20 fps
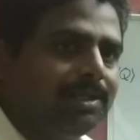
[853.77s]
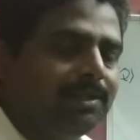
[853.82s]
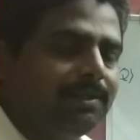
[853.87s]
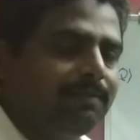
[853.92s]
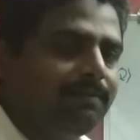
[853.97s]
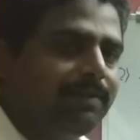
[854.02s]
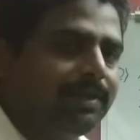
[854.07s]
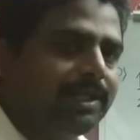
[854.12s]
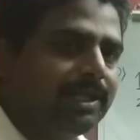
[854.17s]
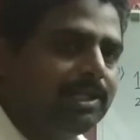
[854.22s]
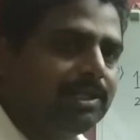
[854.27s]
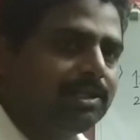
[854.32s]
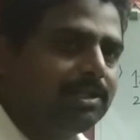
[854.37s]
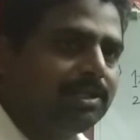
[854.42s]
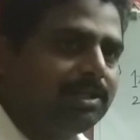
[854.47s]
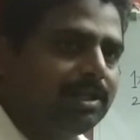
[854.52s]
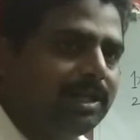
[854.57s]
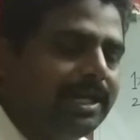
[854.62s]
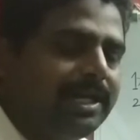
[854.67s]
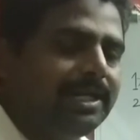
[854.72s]
we
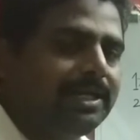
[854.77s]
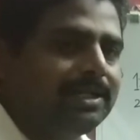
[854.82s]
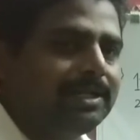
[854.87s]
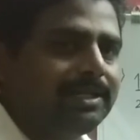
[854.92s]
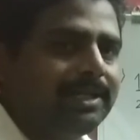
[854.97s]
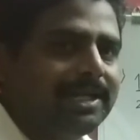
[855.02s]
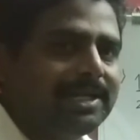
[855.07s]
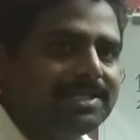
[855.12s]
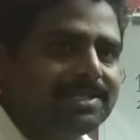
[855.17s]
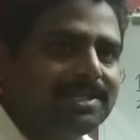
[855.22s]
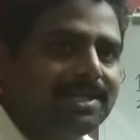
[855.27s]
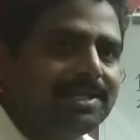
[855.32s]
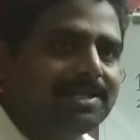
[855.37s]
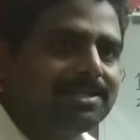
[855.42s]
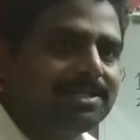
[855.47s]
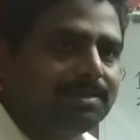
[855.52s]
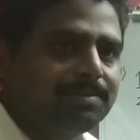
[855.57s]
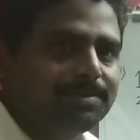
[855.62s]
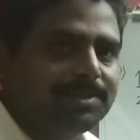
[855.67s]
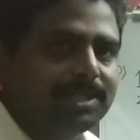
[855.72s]
can write x as
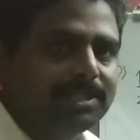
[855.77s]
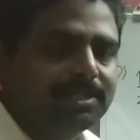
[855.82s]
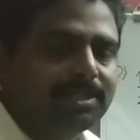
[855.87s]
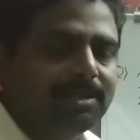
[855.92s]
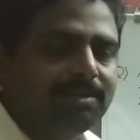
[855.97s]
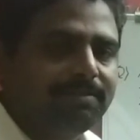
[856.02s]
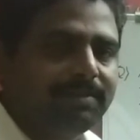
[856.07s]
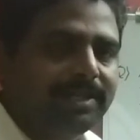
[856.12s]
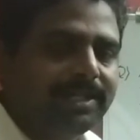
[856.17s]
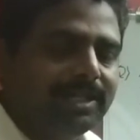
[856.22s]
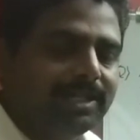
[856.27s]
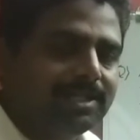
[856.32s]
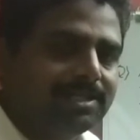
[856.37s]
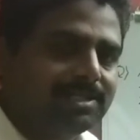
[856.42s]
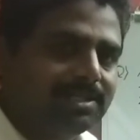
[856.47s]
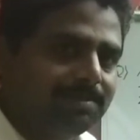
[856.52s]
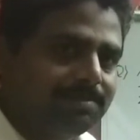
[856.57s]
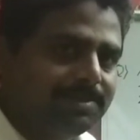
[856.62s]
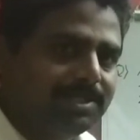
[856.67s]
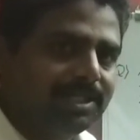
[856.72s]
subject or y as
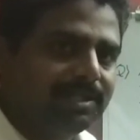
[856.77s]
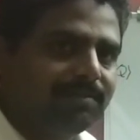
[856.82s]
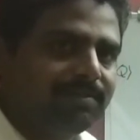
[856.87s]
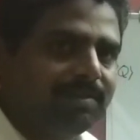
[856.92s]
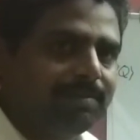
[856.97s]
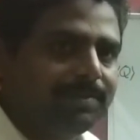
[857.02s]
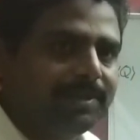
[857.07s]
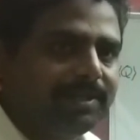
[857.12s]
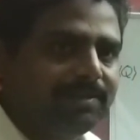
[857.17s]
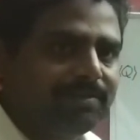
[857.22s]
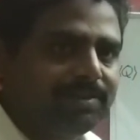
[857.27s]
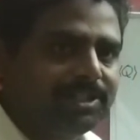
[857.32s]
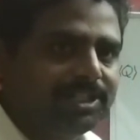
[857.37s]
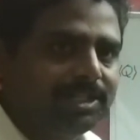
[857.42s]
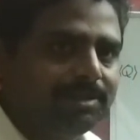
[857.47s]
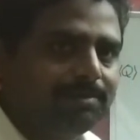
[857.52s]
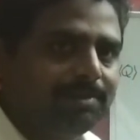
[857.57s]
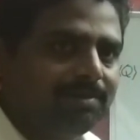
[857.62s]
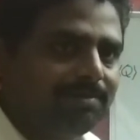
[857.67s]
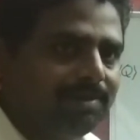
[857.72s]
subject from equation
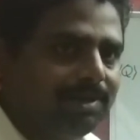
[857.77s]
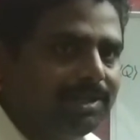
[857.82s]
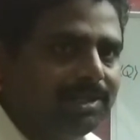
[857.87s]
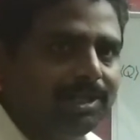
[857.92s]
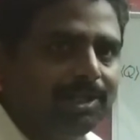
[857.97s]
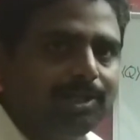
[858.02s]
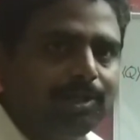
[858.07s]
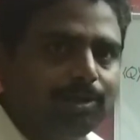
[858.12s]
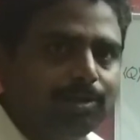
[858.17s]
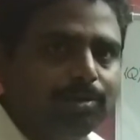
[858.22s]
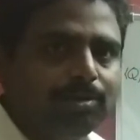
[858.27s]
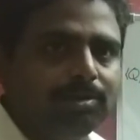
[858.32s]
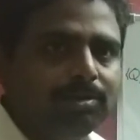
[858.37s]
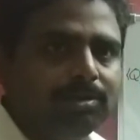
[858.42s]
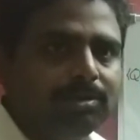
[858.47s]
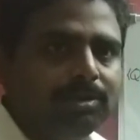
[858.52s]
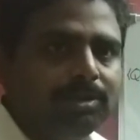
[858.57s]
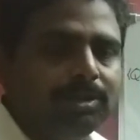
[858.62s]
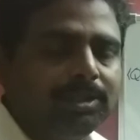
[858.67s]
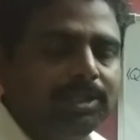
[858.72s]
number 1 and
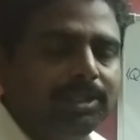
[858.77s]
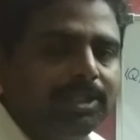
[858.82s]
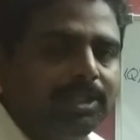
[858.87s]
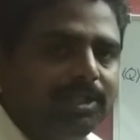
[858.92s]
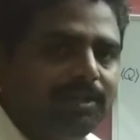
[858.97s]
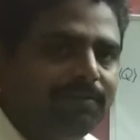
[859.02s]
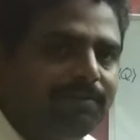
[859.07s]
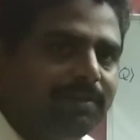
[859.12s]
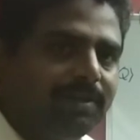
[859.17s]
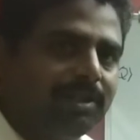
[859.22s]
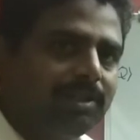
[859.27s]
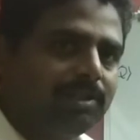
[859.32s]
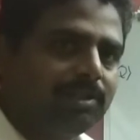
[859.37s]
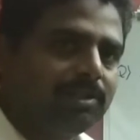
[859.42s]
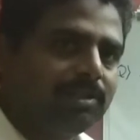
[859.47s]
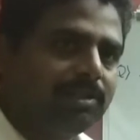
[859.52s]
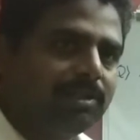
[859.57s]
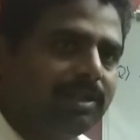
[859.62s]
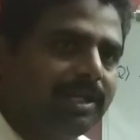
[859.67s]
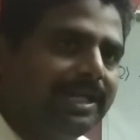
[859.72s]
2. If we
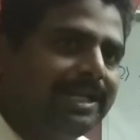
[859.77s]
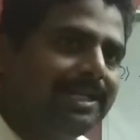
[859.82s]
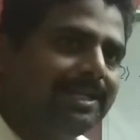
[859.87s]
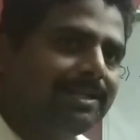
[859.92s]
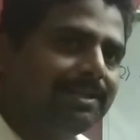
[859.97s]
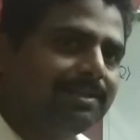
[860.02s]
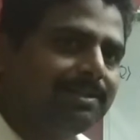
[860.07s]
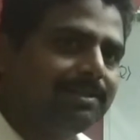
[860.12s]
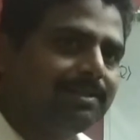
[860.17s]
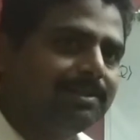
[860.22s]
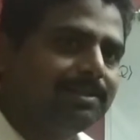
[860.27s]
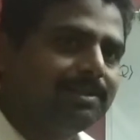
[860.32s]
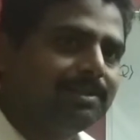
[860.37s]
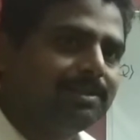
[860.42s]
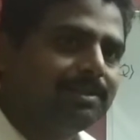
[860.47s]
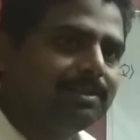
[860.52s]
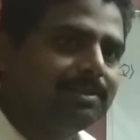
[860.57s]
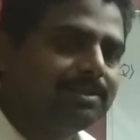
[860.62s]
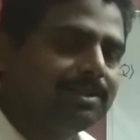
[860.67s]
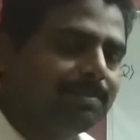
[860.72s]
write
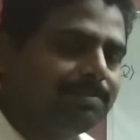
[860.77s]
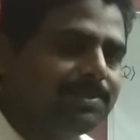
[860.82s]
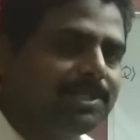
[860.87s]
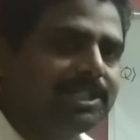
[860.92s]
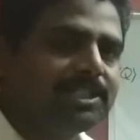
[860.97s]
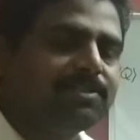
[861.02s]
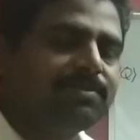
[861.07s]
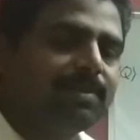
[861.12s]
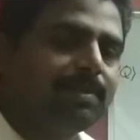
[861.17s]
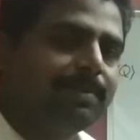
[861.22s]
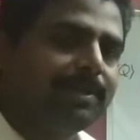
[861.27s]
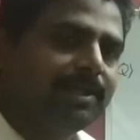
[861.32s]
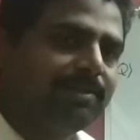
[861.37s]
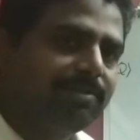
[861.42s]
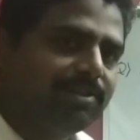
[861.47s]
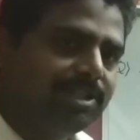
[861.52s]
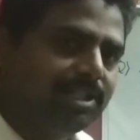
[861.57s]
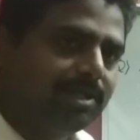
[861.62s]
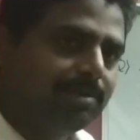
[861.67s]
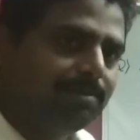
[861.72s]
subjects from
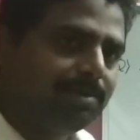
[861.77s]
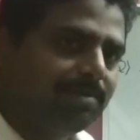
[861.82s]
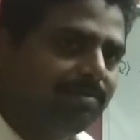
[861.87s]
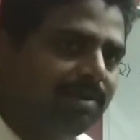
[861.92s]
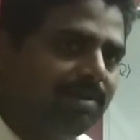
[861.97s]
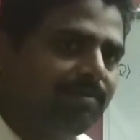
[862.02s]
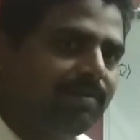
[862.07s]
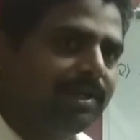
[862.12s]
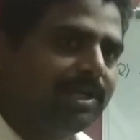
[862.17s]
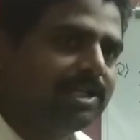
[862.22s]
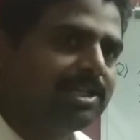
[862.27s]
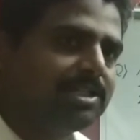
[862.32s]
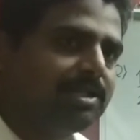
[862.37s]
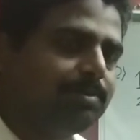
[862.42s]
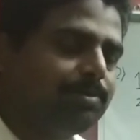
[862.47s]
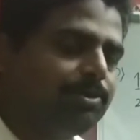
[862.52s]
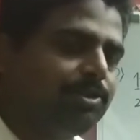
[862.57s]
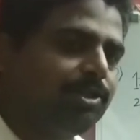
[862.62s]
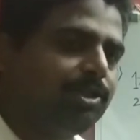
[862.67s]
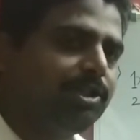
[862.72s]
equation number 1, we can
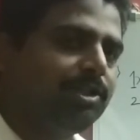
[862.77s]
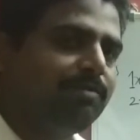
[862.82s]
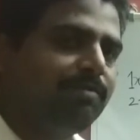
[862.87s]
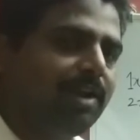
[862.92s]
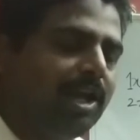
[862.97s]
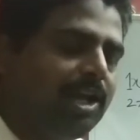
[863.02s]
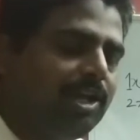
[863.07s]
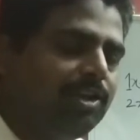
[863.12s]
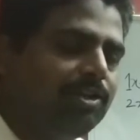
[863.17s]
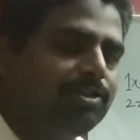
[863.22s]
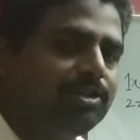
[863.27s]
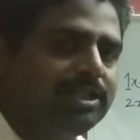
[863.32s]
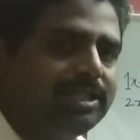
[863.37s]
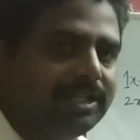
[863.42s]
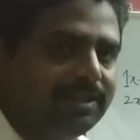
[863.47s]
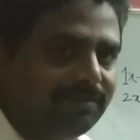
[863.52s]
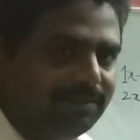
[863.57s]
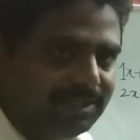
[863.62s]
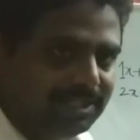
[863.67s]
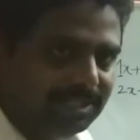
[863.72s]
substitute the values in
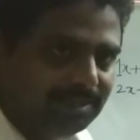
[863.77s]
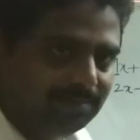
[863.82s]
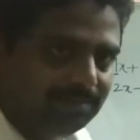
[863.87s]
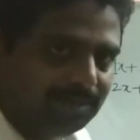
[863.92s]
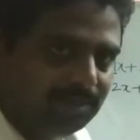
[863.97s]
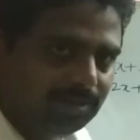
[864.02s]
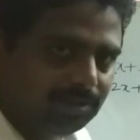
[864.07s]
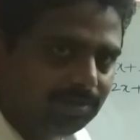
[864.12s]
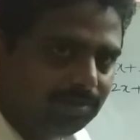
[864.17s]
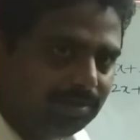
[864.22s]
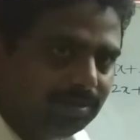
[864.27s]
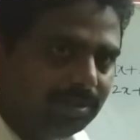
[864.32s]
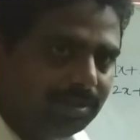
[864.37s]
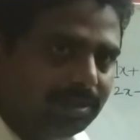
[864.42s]
equation number 2.